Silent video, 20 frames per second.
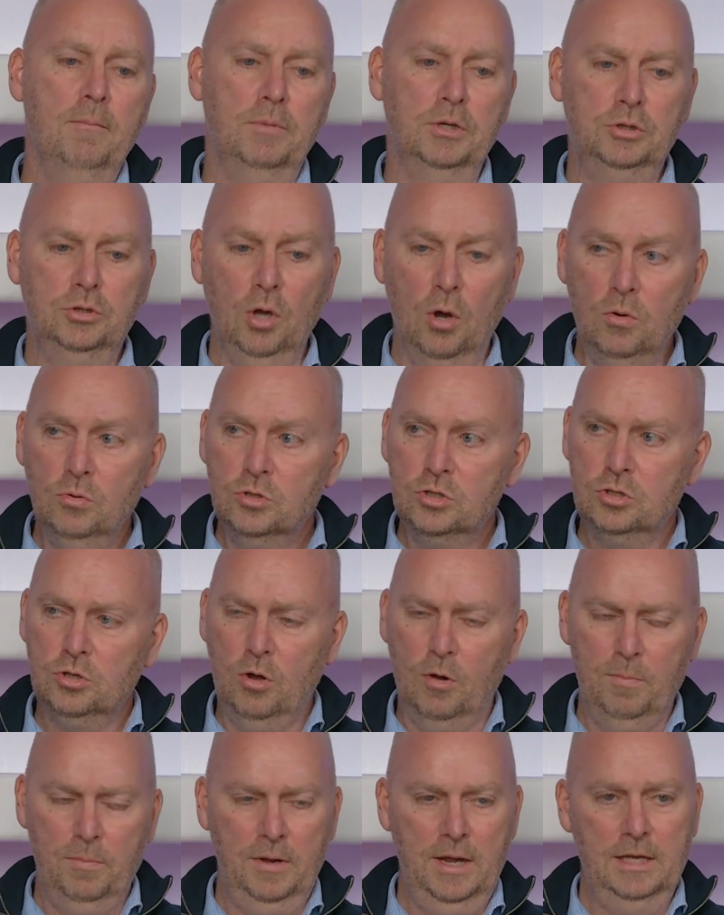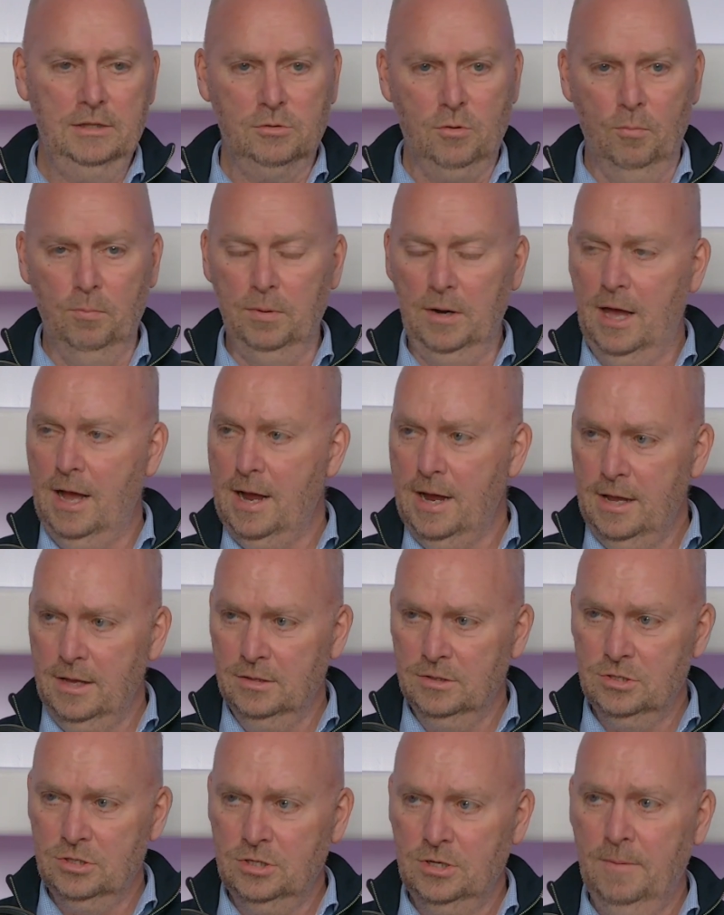But don't stop at
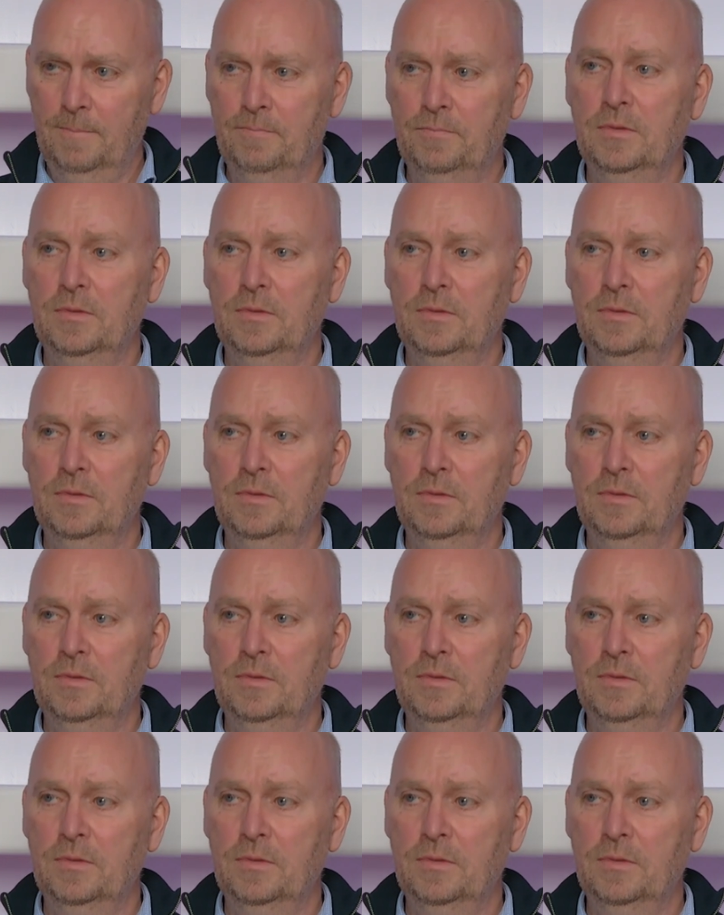compliance.